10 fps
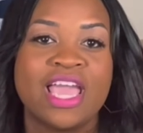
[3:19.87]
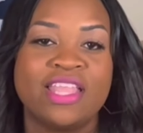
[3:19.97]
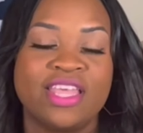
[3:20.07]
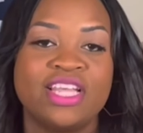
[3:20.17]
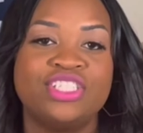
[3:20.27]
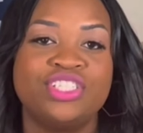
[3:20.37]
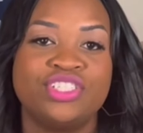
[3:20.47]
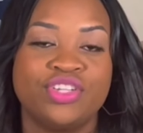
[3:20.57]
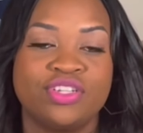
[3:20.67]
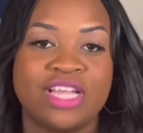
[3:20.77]
and then it's
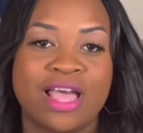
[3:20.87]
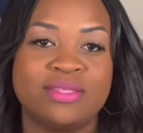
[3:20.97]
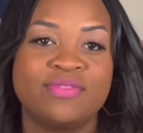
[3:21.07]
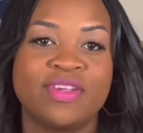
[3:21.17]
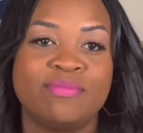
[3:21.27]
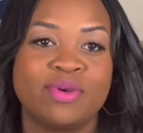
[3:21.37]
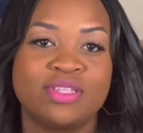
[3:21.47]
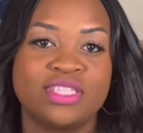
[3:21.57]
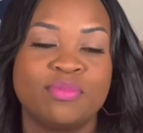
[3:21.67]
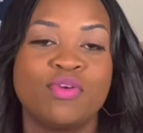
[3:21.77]
just your job to
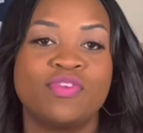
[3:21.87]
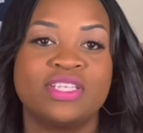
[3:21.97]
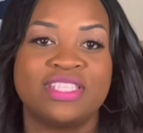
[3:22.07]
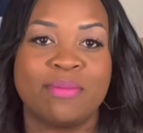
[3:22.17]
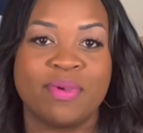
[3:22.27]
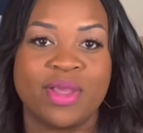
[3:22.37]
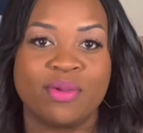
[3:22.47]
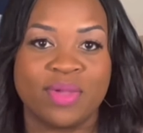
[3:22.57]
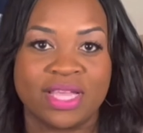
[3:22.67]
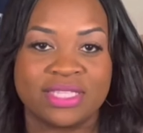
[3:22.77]
reimburse them over a set
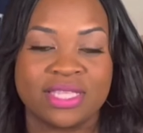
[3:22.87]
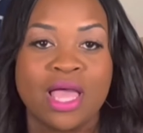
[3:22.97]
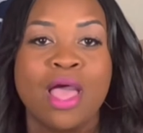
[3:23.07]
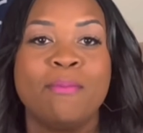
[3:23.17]
period of weeks.